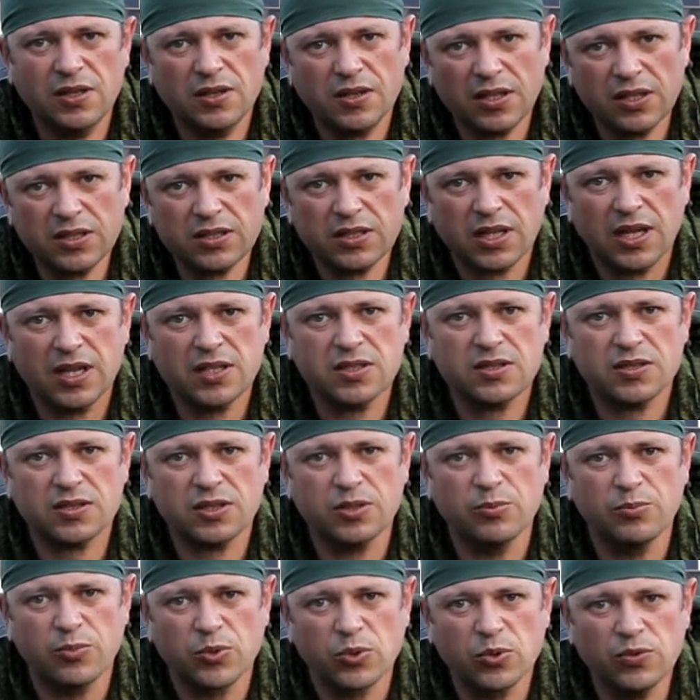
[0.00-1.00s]
that has
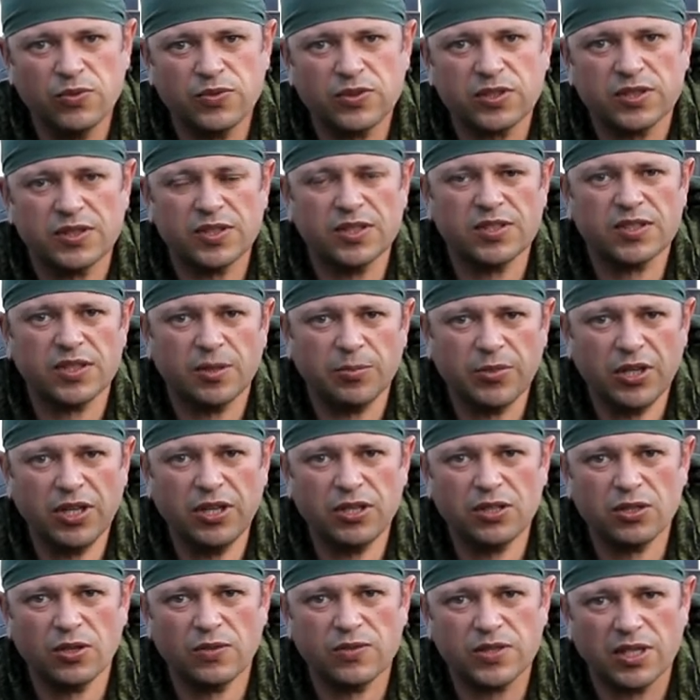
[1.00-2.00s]
improved the
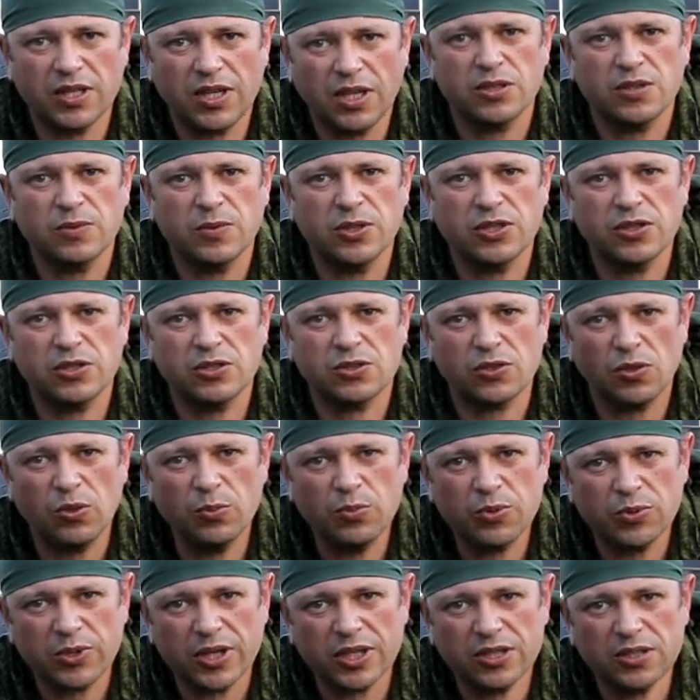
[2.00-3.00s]
stability of the gun when it is
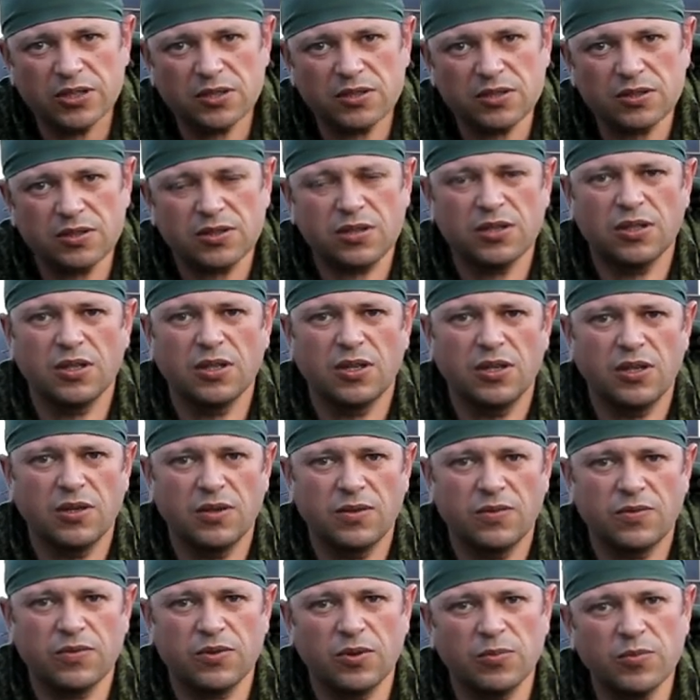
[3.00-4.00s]
operated
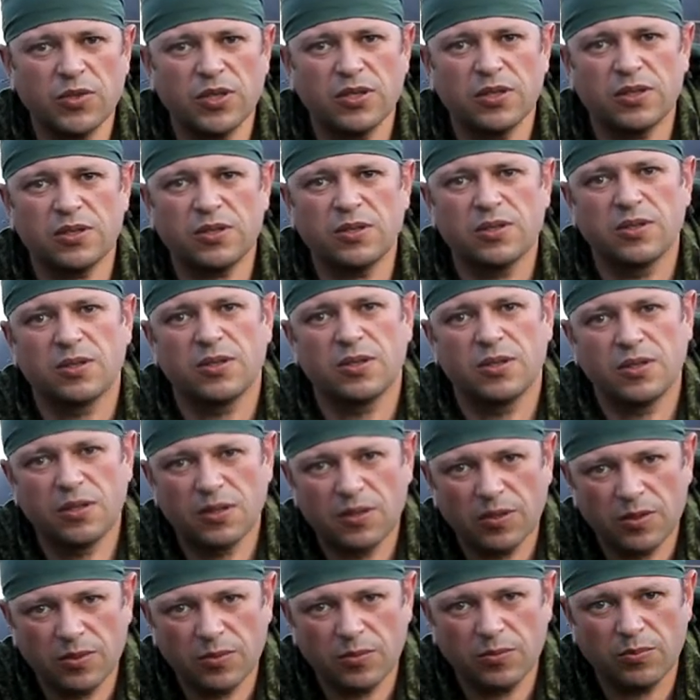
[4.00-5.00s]
from the
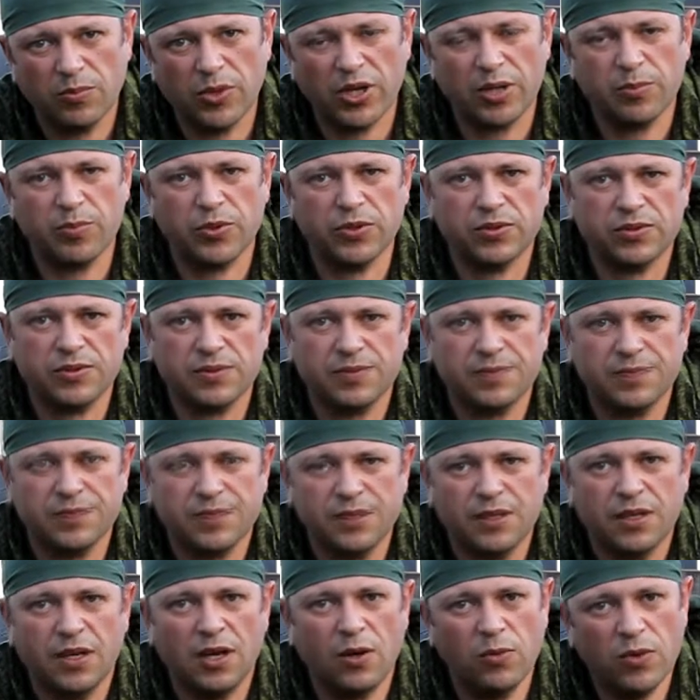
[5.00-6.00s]
bipod.
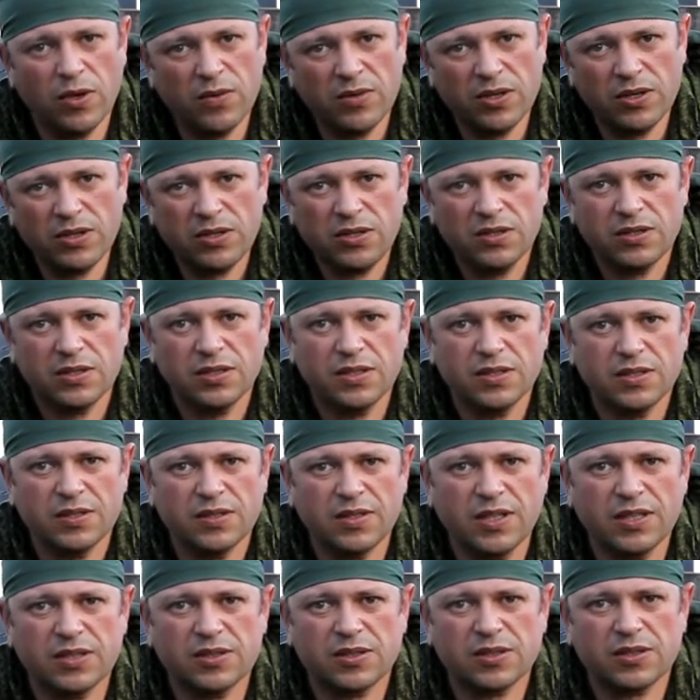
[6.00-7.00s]
However,
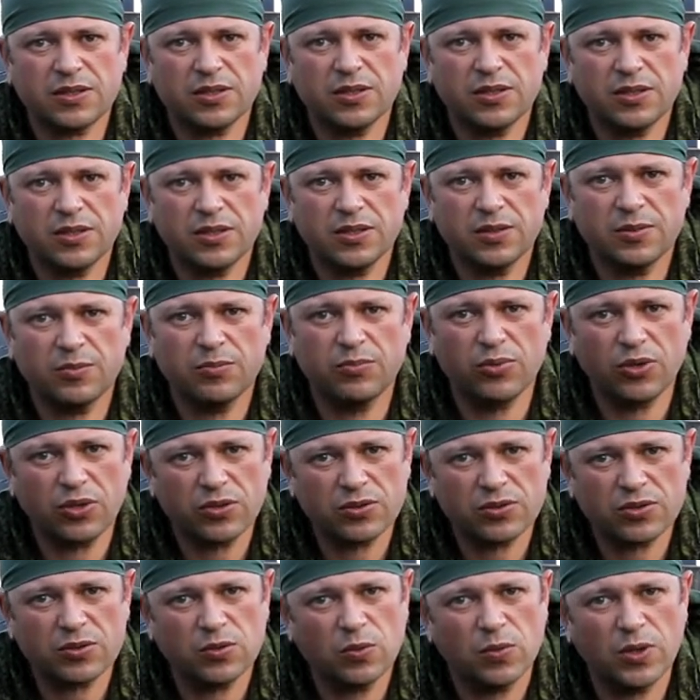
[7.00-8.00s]
that
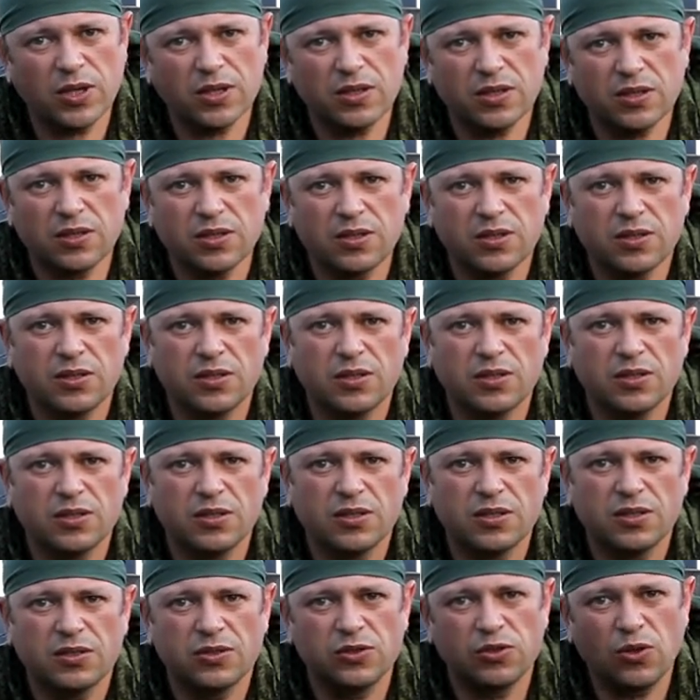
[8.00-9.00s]
brought one
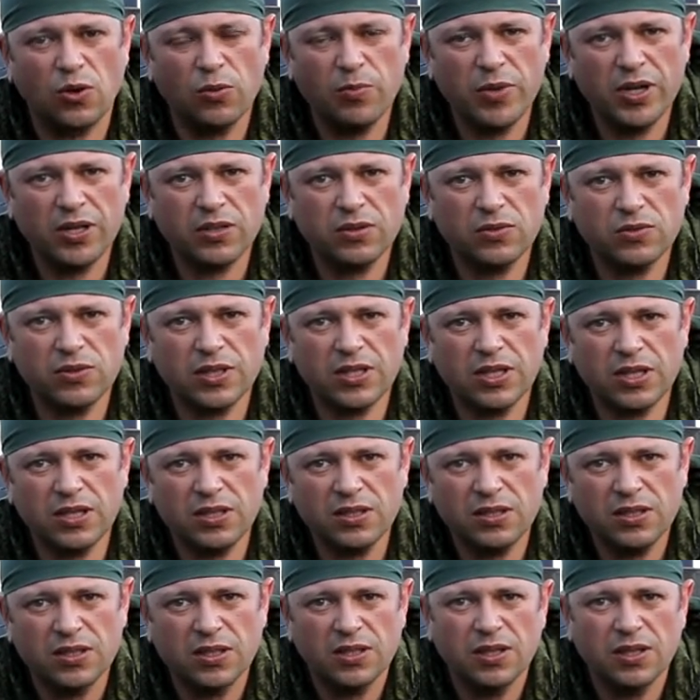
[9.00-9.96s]
drawback to the gun: